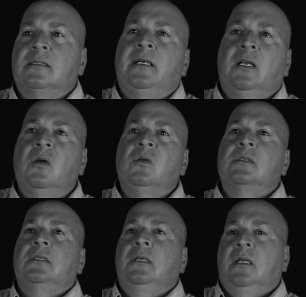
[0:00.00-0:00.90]
Sonny
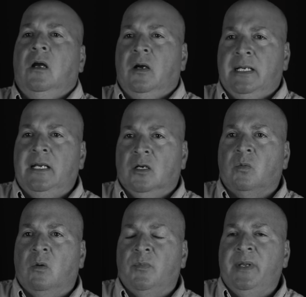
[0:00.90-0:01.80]
goes, all right, now you're
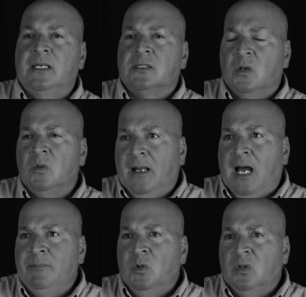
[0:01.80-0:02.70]
gonna run with me. So
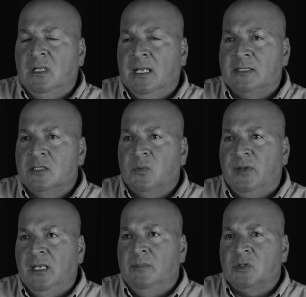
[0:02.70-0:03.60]
I'm doing collections with
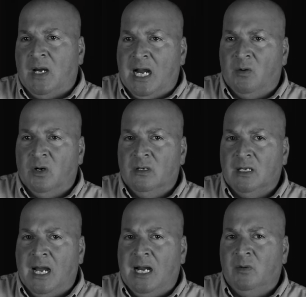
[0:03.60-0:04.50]
him. So
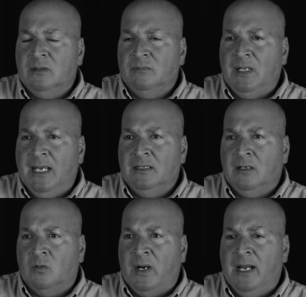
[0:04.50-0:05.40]
Ira had
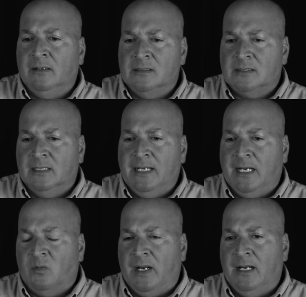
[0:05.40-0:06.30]
a route and Sonny
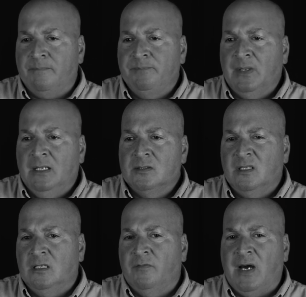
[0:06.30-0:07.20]
had a route. So
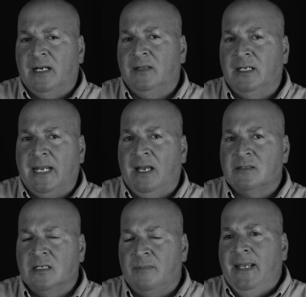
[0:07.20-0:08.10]
they divided the
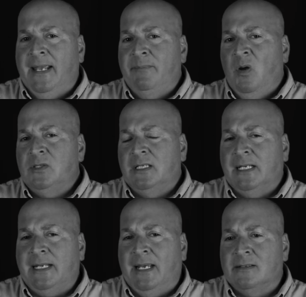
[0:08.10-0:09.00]
accounts up. And most of the
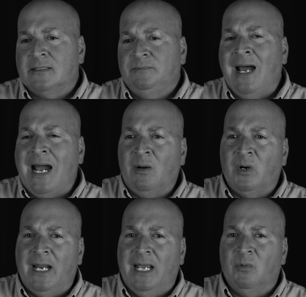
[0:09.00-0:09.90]
accounts
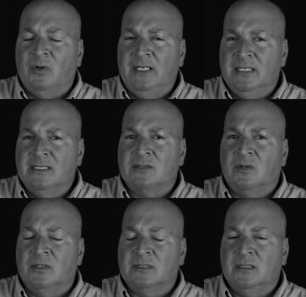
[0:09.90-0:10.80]
Ira had were his
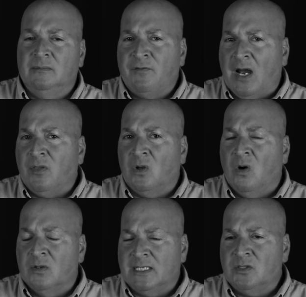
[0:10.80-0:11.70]
or his
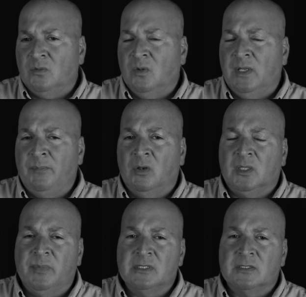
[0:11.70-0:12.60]
father-in-law's. That's who they bought
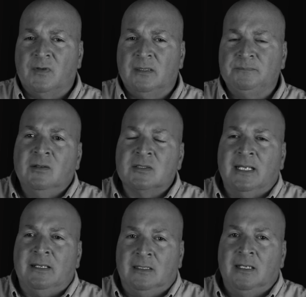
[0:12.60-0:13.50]
the business from. Because
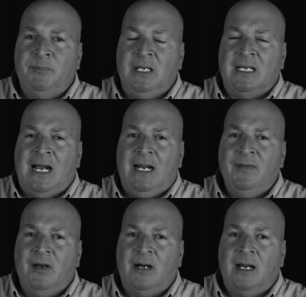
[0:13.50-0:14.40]
like being hired
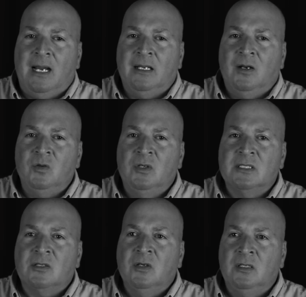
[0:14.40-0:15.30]
there, you
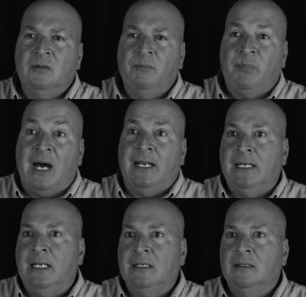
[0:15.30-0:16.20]
just couldn't buy
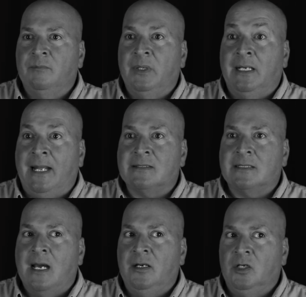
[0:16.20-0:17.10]
in, be an
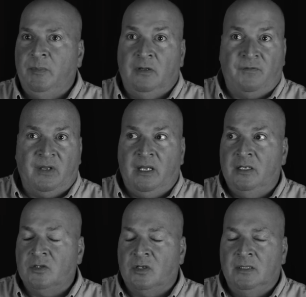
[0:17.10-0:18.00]
outsider. You could be the
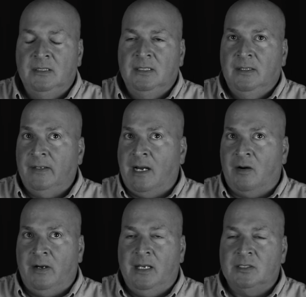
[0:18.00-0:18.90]
feds or the
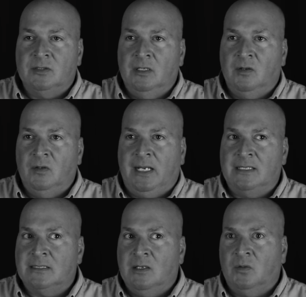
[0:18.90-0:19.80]
IRS. You
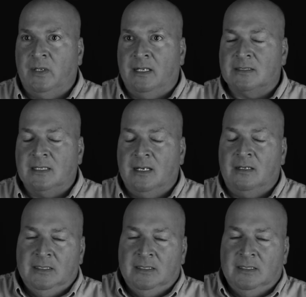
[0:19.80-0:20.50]
can't sell to an outsider.